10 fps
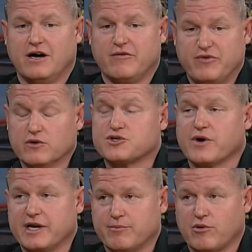field
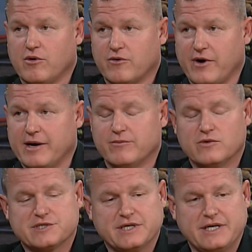training program.
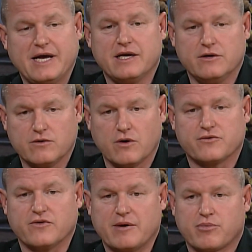Well, today you go
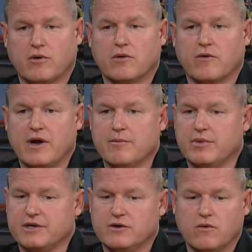through that program,
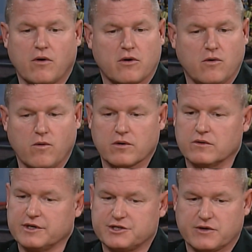but you are
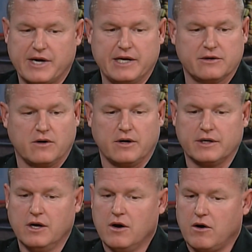quarterly trained on
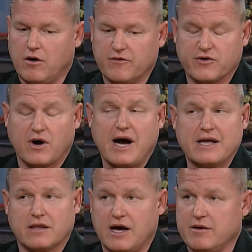all of your high
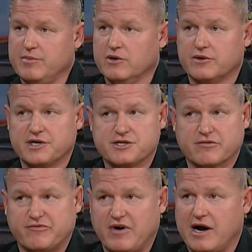liabilities, your
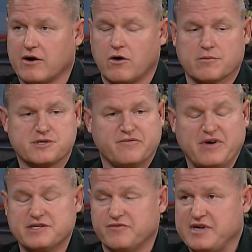firearms,
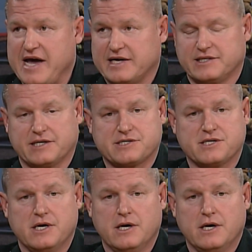defensive tactics.